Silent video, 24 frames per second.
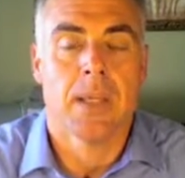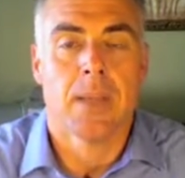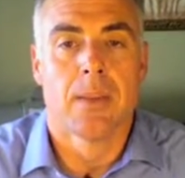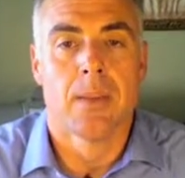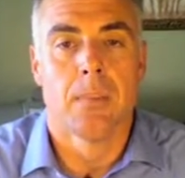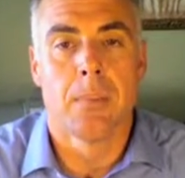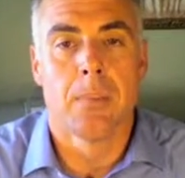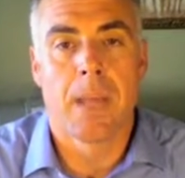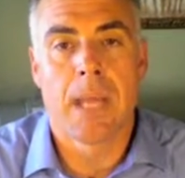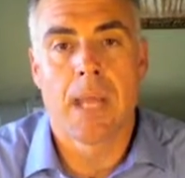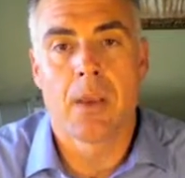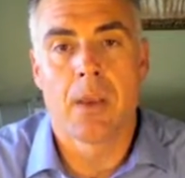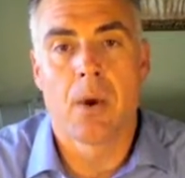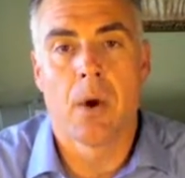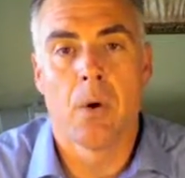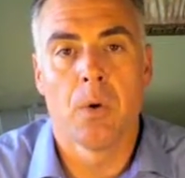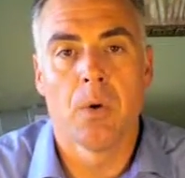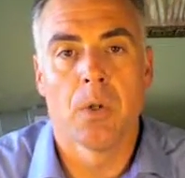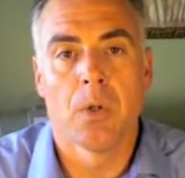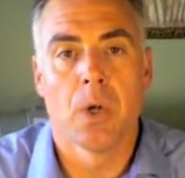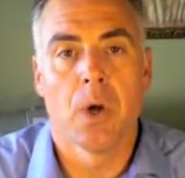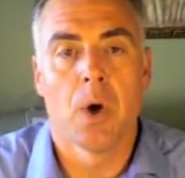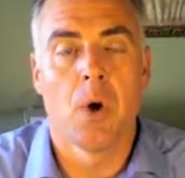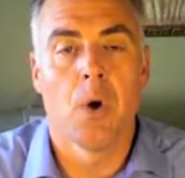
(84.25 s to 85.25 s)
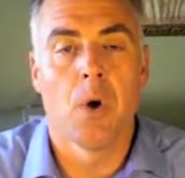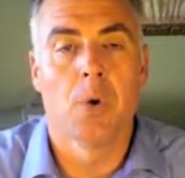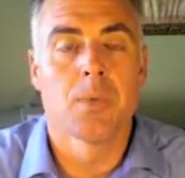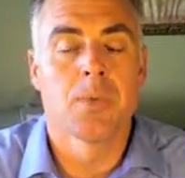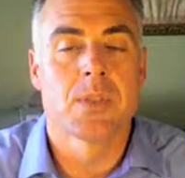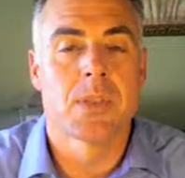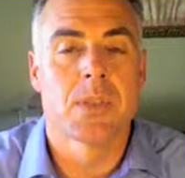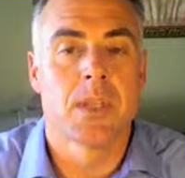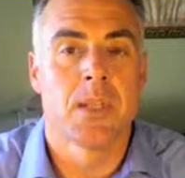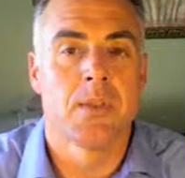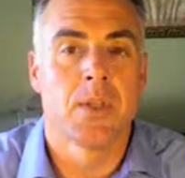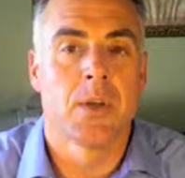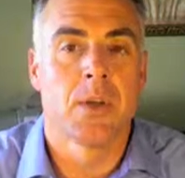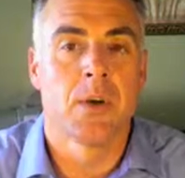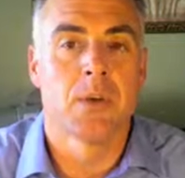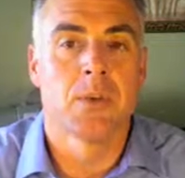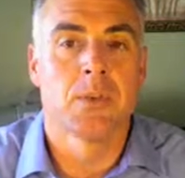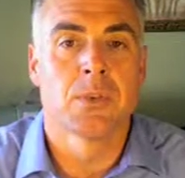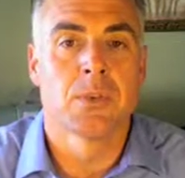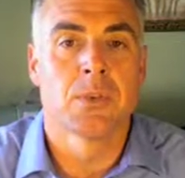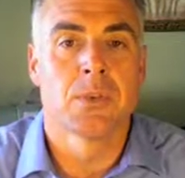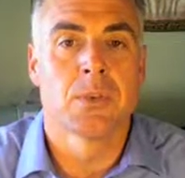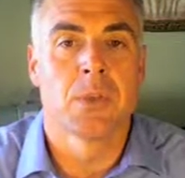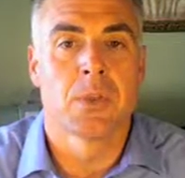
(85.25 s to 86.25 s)
The bank-owned homes in
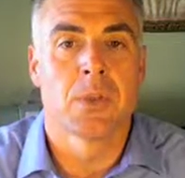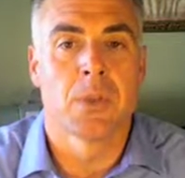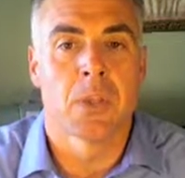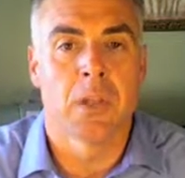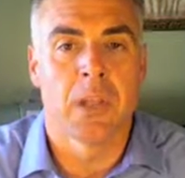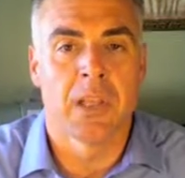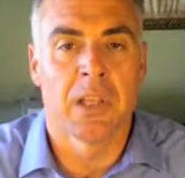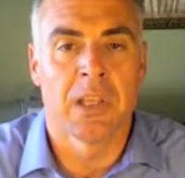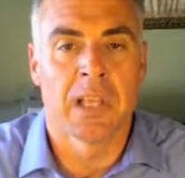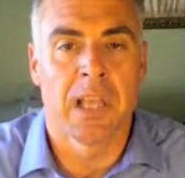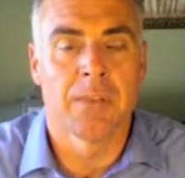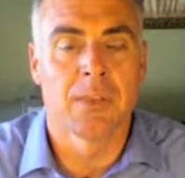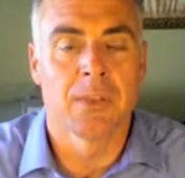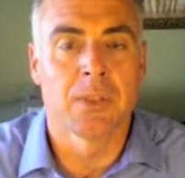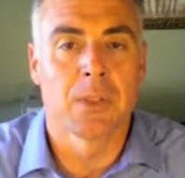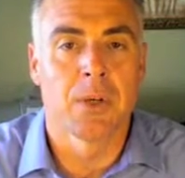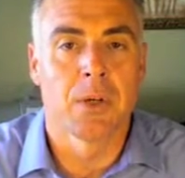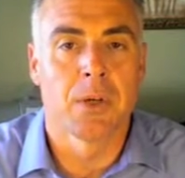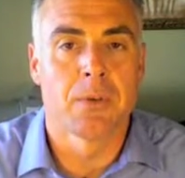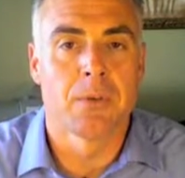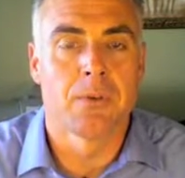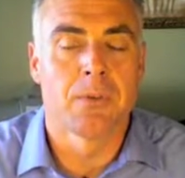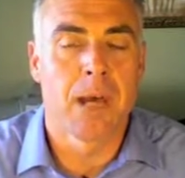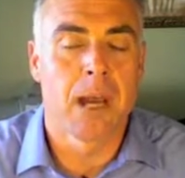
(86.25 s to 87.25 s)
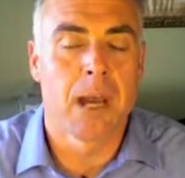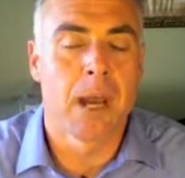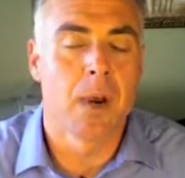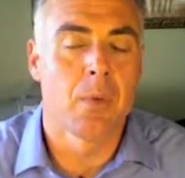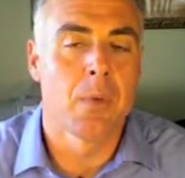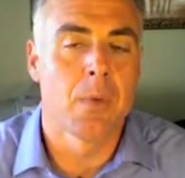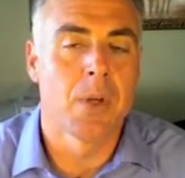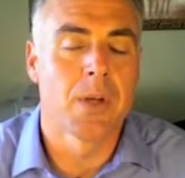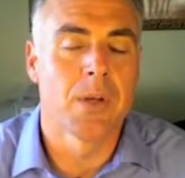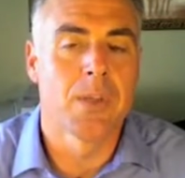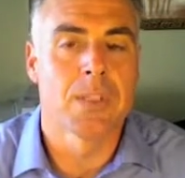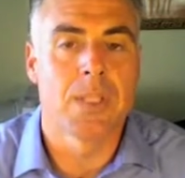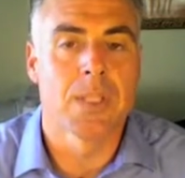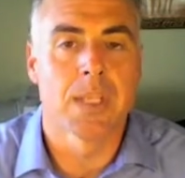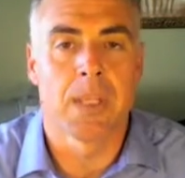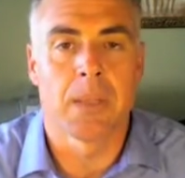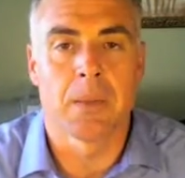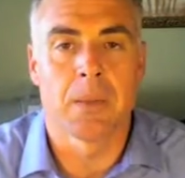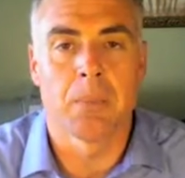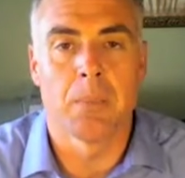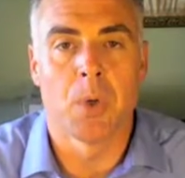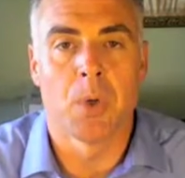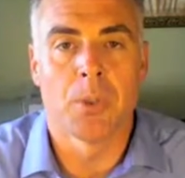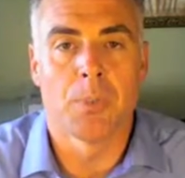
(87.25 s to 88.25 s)
those levels are on fire. We are
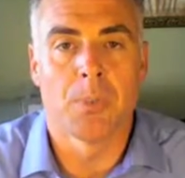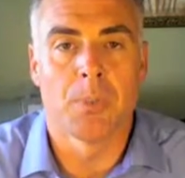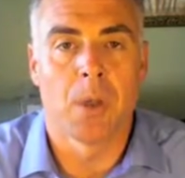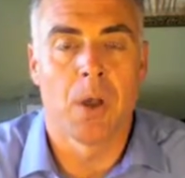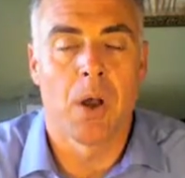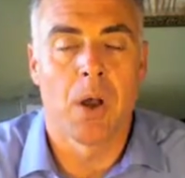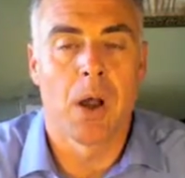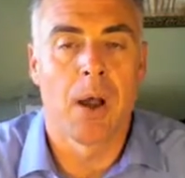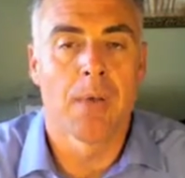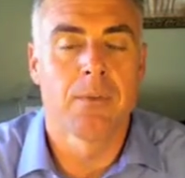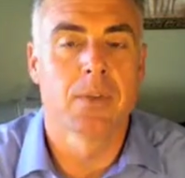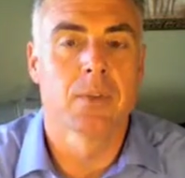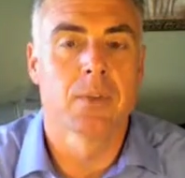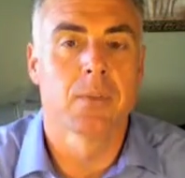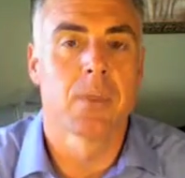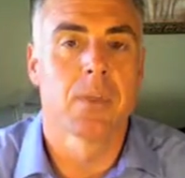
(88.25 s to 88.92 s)
seeing multiple offers.